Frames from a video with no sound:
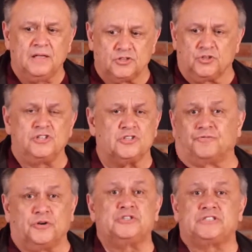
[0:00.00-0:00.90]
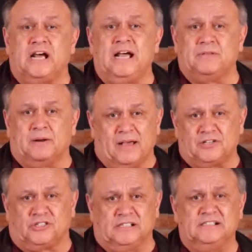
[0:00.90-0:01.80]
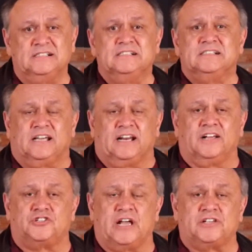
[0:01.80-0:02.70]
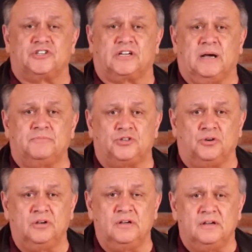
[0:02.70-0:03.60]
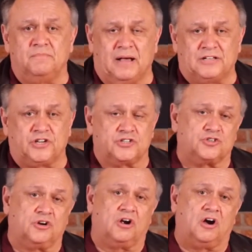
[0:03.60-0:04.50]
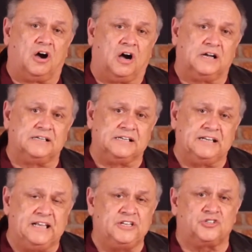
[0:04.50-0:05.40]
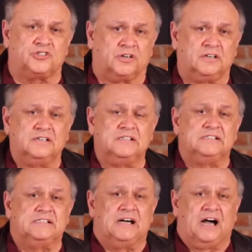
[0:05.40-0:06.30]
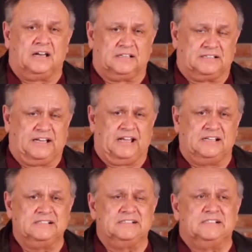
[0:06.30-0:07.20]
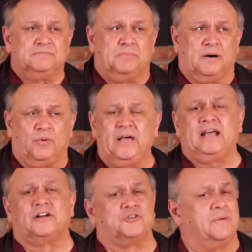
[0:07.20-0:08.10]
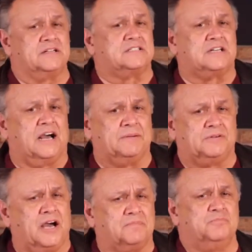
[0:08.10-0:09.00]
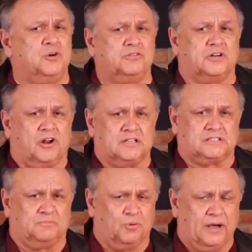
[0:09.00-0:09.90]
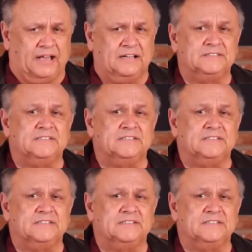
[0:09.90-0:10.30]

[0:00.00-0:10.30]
so this is the first time that I'm actually getting a chance to come to Manchester on an Easter holiday. But we had a tremendous time. God moved in an awesome way.